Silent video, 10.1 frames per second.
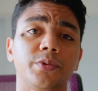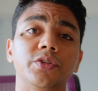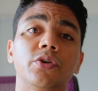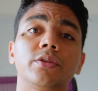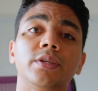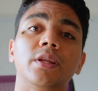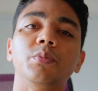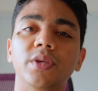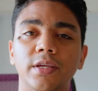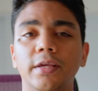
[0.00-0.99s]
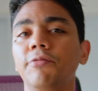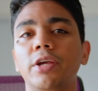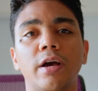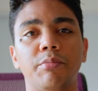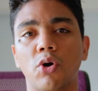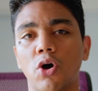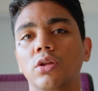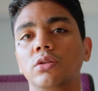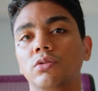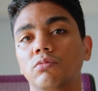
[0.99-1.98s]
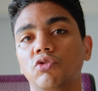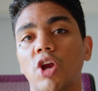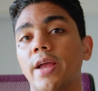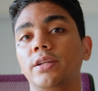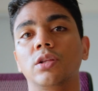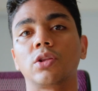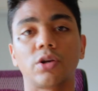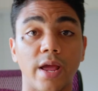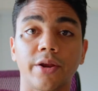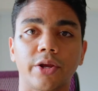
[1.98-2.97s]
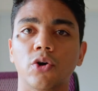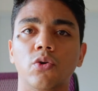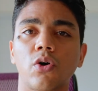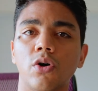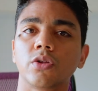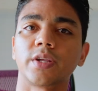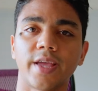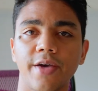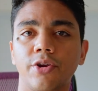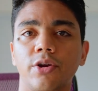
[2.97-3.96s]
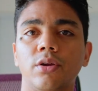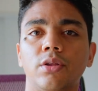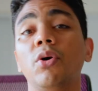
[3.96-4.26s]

resulted in me giving up on trying to learn how to code altogether.